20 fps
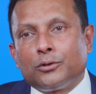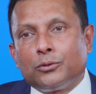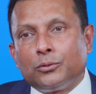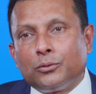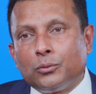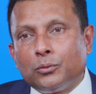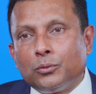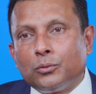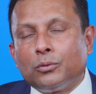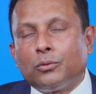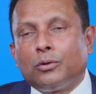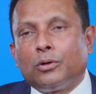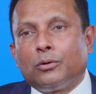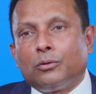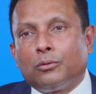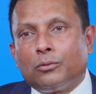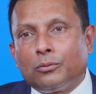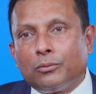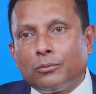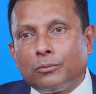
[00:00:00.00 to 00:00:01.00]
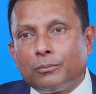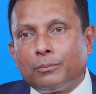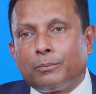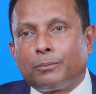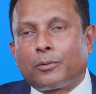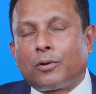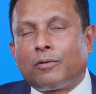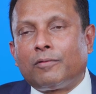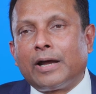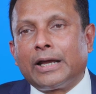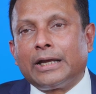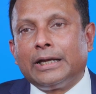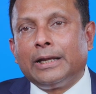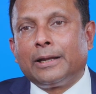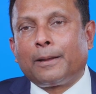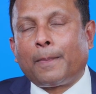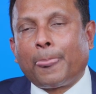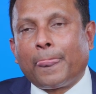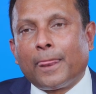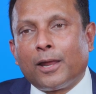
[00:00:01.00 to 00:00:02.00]
to
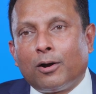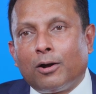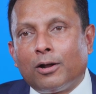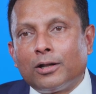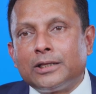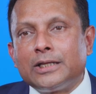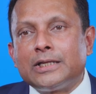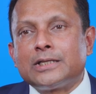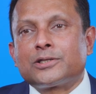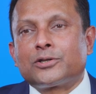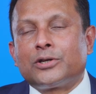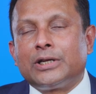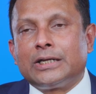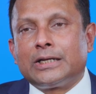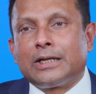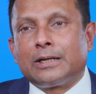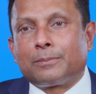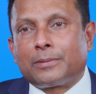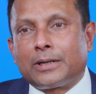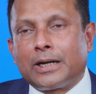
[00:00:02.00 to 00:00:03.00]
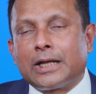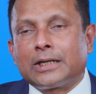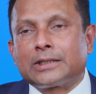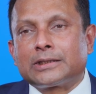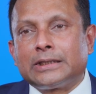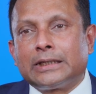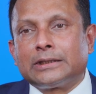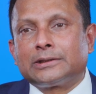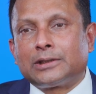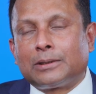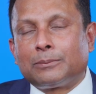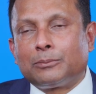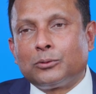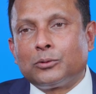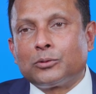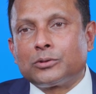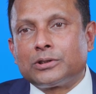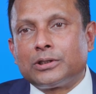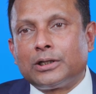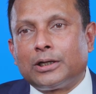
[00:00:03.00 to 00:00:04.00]
providing all these retail products and
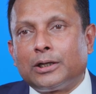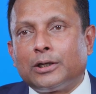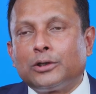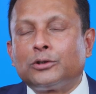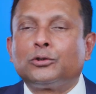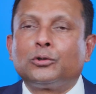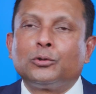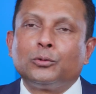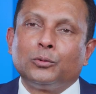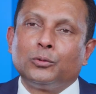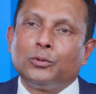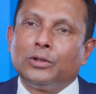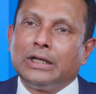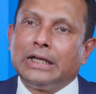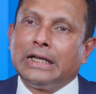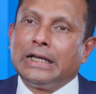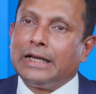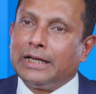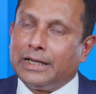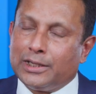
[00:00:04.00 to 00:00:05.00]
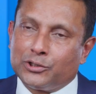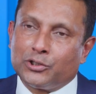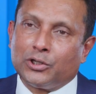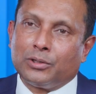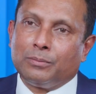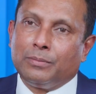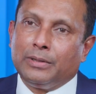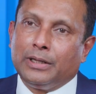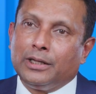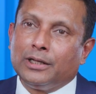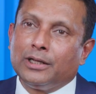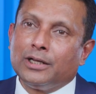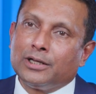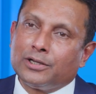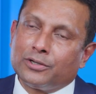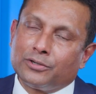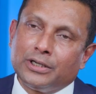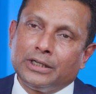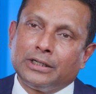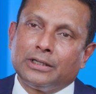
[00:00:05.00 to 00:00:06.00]
support through HNB
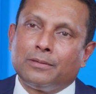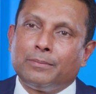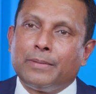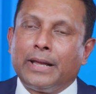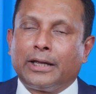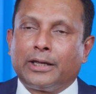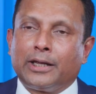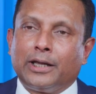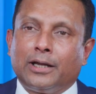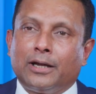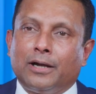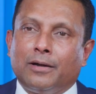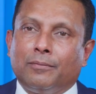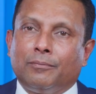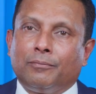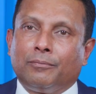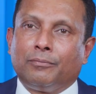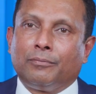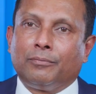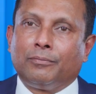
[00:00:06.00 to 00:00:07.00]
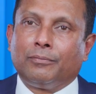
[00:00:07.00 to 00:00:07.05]
retail banking arm.